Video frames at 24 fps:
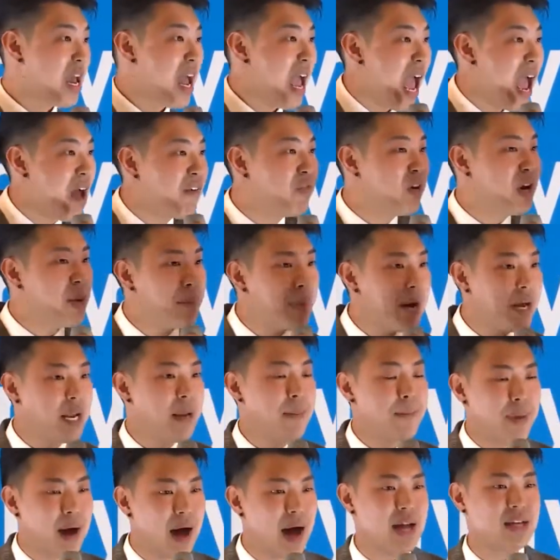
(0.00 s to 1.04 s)
Everybody
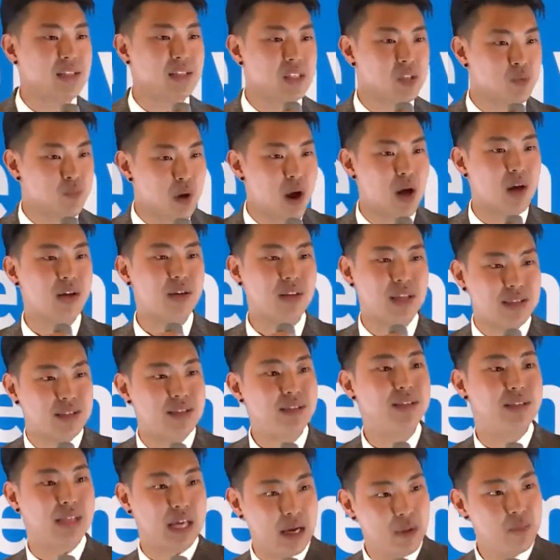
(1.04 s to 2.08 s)
buys this product at the
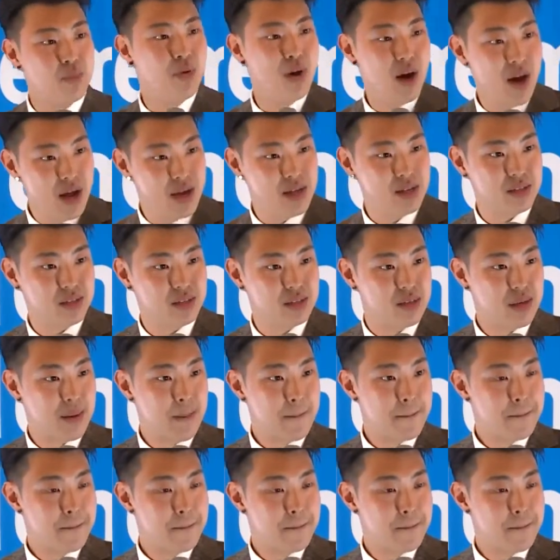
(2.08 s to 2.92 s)
same price.